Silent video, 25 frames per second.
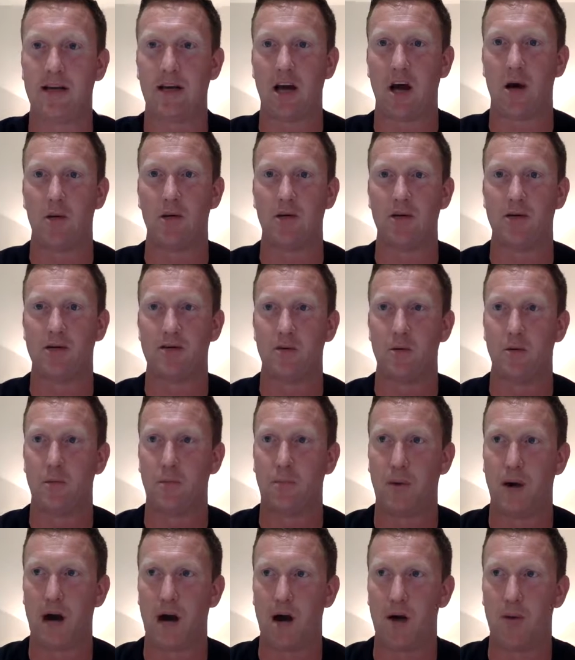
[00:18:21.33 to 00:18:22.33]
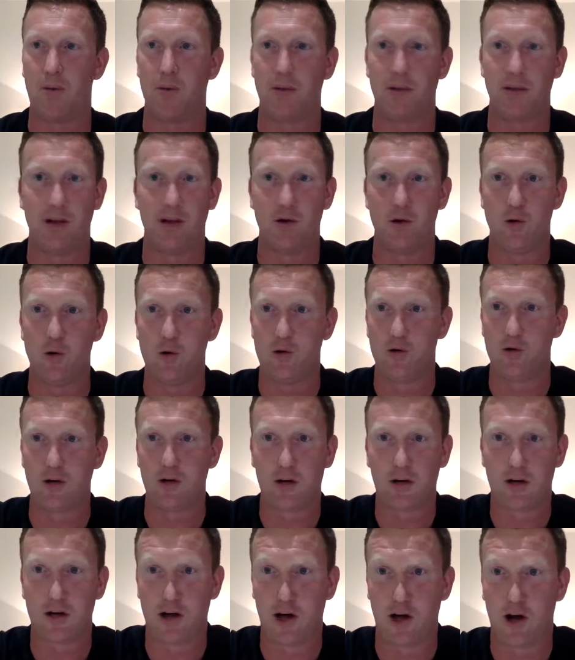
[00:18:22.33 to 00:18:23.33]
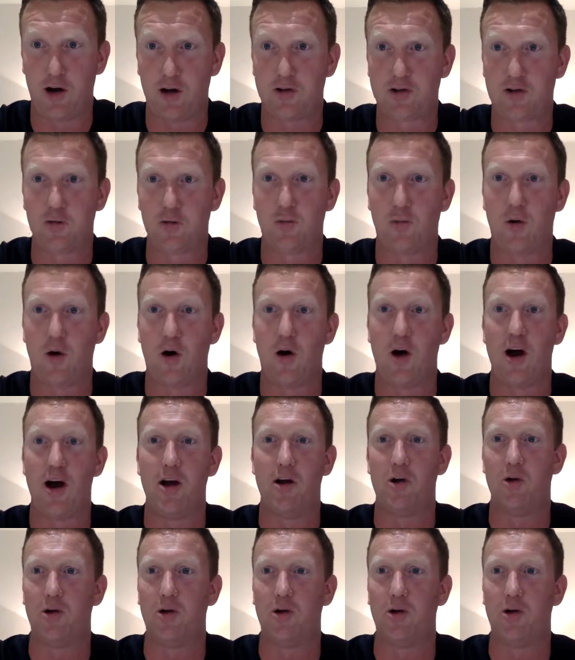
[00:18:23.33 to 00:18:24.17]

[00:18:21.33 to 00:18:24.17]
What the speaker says: go into a pub and they'd order a glass of wine,